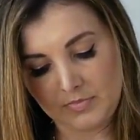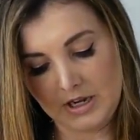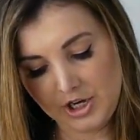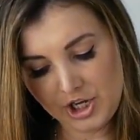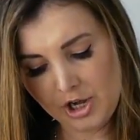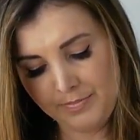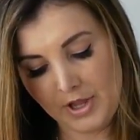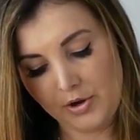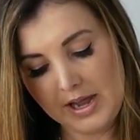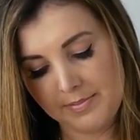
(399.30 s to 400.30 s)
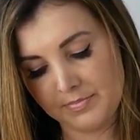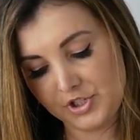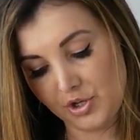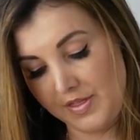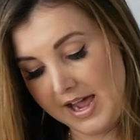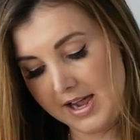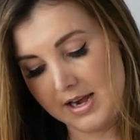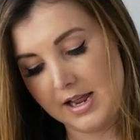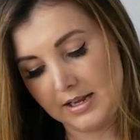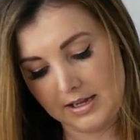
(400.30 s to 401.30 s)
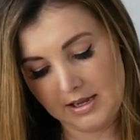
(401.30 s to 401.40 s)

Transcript: There you go. Okay, so that